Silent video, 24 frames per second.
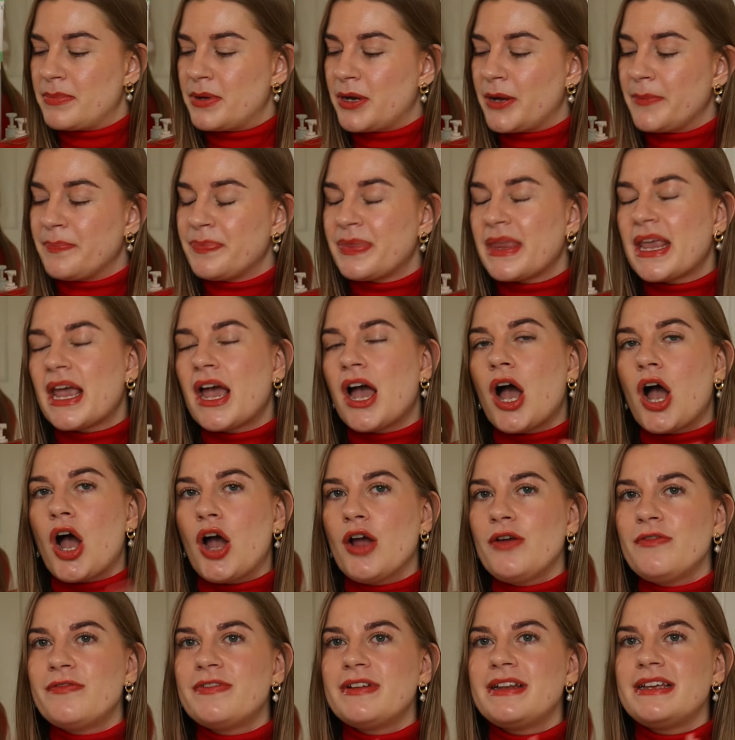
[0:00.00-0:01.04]
But
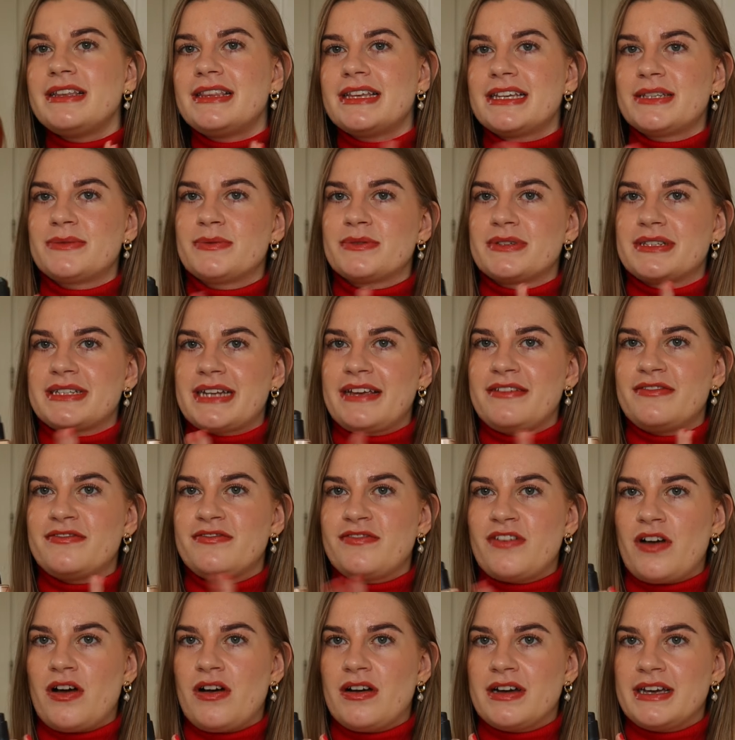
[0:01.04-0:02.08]
hopefully this will stay
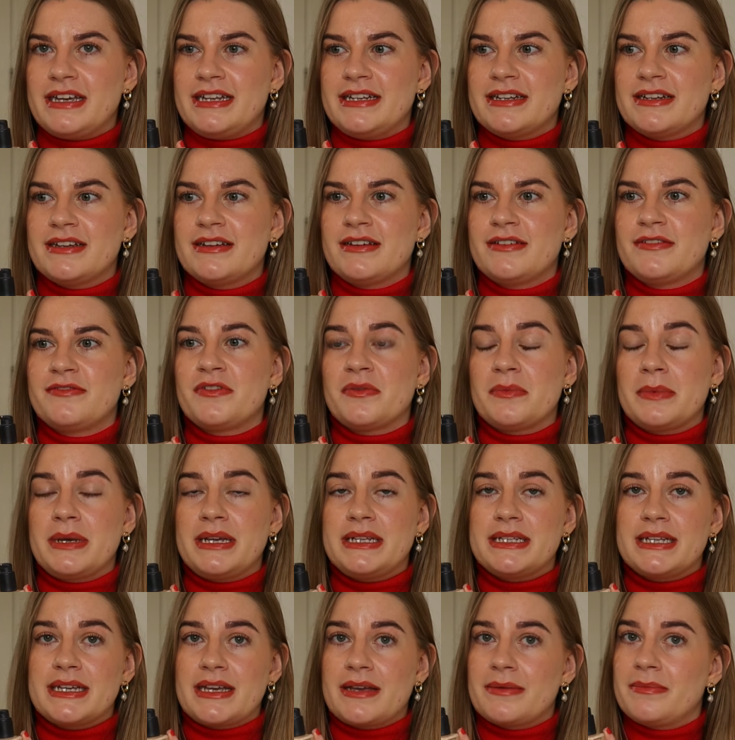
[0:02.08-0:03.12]
fine for
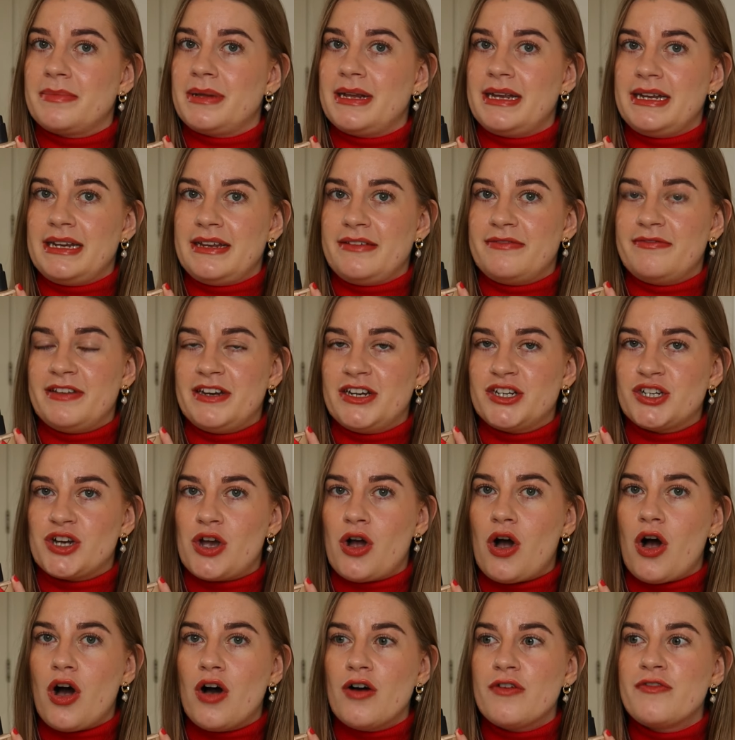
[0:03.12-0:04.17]
me to completely finish
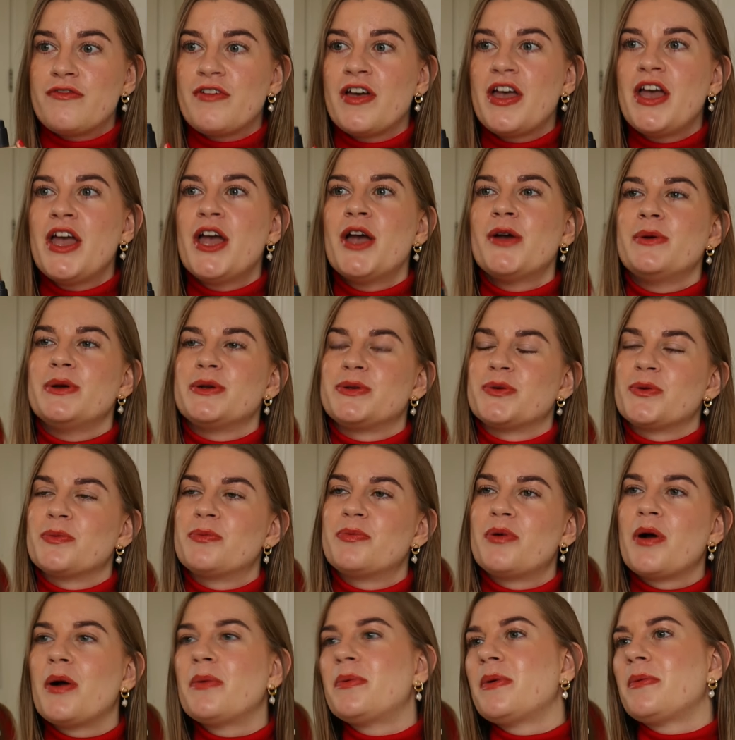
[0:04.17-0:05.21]
off, which will
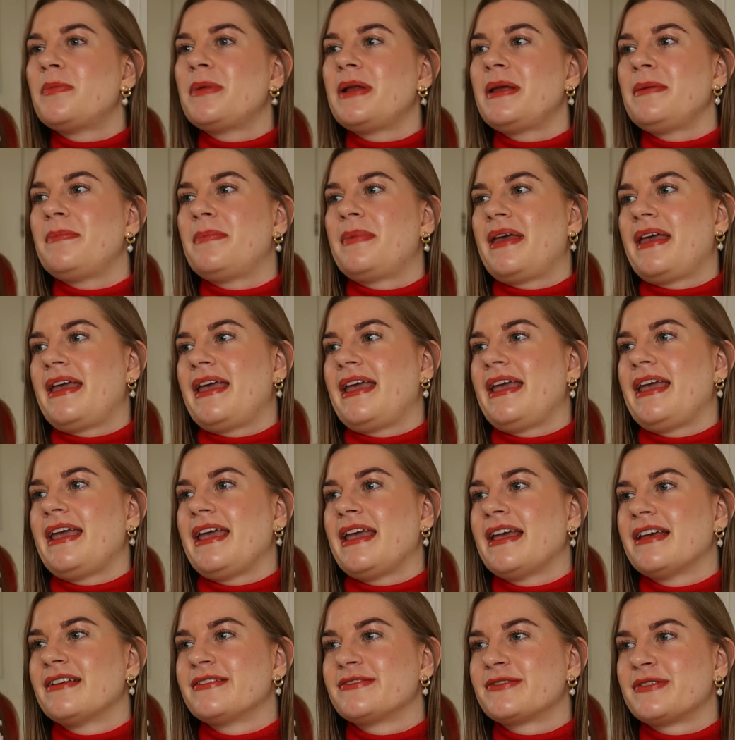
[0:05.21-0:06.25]
probably
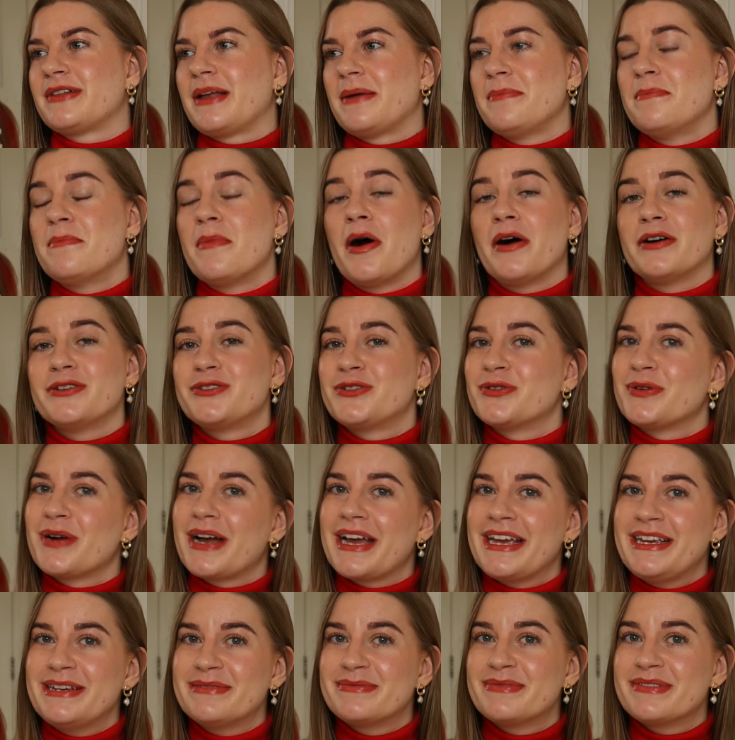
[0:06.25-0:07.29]
be sort of like March or
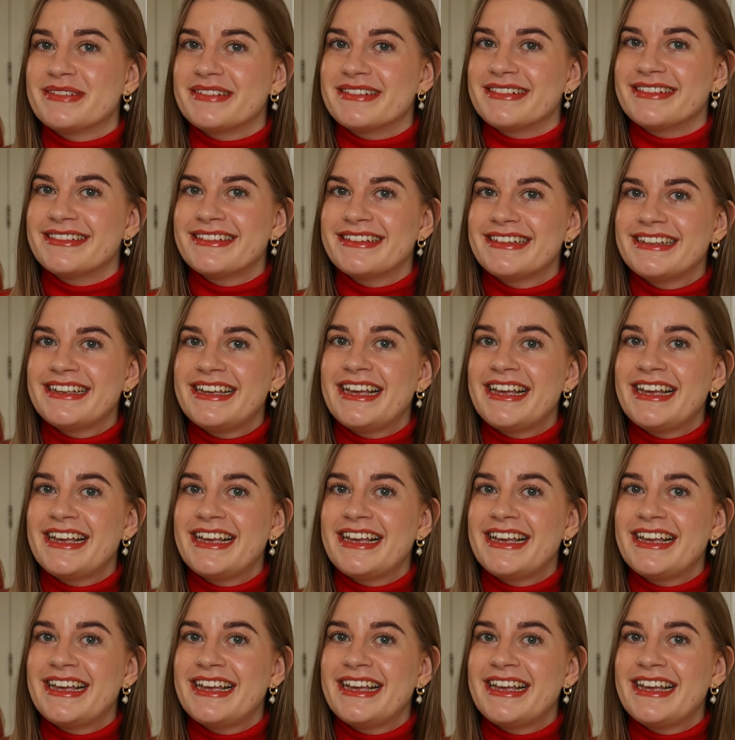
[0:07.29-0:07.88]
April